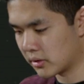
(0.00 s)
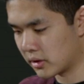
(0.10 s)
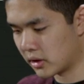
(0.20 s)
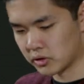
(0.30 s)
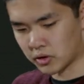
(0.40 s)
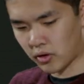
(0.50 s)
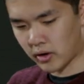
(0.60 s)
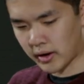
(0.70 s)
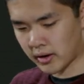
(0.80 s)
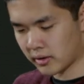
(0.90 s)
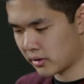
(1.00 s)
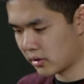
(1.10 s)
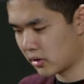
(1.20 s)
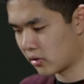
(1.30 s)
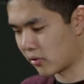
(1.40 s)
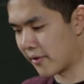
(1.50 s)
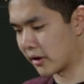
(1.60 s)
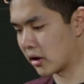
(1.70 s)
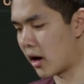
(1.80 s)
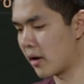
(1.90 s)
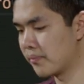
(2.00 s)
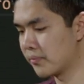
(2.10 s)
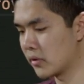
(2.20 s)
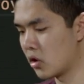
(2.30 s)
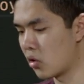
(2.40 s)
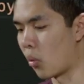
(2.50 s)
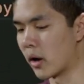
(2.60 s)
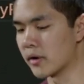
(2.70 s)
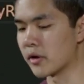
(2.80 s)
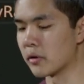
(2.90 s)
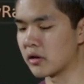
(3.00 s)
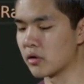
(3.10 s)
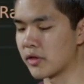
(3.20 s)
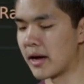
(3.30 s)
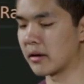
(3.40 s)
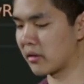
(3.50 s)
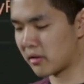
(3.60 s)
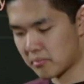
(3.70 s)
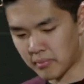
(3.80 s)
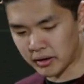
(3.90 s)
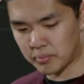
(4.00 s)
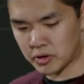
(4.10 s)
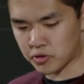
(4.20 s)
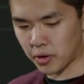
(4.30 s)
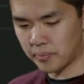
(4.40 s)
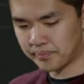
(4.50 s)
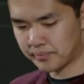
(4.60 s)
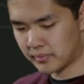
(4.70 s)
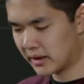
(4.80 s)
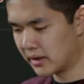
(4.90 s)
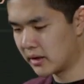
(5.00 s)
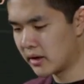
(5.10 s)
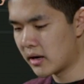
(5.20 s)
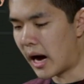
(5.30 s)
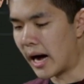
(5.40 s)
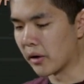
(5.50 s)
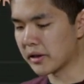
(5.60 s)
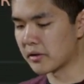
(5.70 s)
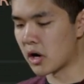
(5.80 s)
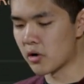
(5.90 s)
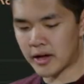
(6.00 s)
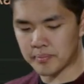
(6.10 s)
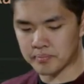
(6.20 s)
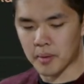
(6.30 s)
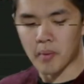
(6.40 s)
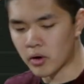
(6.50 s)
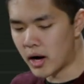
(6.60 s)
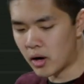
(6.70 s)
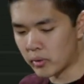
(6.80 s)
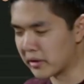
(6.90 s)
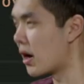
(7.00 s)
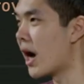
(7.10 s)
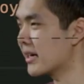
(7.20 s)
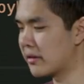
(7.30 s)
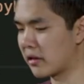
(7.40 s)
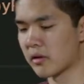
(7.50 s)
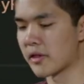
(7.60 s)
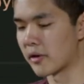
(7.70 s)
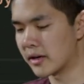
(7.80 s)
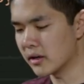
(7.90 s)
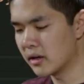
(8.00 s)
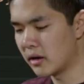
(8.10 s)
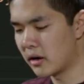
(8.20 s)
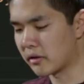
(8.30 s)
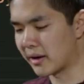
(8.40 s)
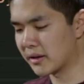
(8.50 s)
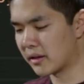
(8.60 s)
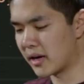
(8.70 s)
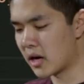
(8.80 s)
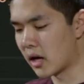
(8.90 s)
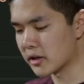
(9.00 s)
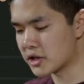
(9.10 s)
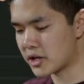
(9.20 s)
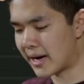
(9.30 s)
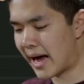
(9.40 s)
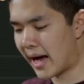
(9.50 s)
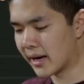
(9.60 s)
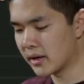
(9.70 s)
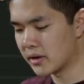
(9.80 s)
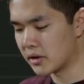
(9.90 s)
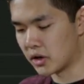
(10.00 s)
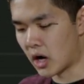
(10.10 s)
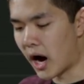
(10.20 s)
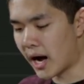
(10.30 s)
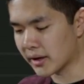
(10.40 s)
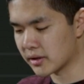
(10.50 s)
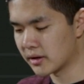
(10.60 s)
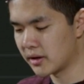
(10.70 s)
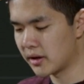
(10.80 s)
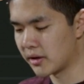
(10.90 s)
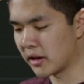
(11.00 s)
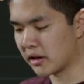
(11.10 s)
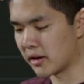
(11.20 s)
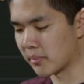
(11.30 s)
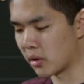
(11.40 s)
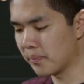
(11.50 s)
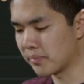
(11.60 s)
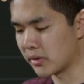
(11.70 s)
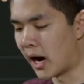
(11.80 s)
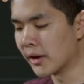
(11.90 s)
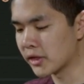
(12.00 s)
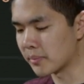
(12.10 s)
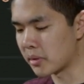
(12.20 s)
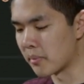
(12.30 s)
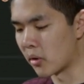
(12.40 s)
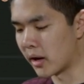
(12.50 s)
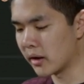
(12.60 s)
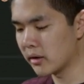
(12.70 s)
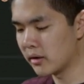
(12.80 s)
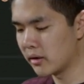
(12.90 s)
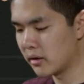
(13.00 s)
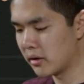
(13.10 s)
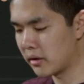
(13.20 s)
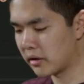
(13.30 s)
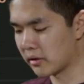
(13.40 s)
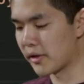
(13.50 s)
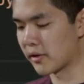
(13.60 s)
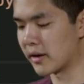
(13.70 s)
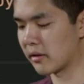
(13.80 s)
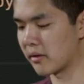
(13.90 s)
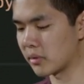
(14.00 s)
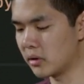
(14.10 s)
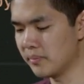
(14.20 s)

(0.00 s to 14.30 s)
Gilderoy Ravenclaw. One of those two things must be true. I also know that Pomona was not in Slytherin, so I can say knowledge.add not this symbol, not the Pomona Slytherin symbol.